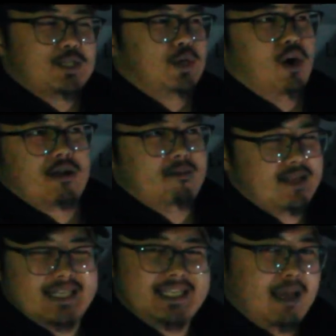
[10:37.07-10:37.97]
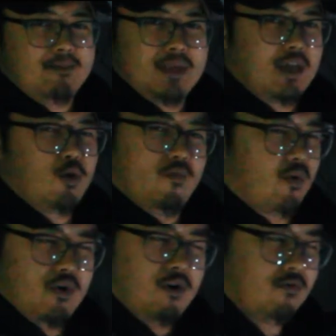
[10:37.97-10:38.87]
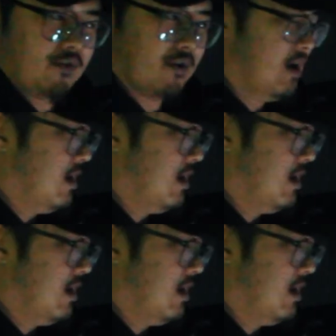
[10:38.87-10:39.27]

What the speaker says: just talking about the same thing over and over.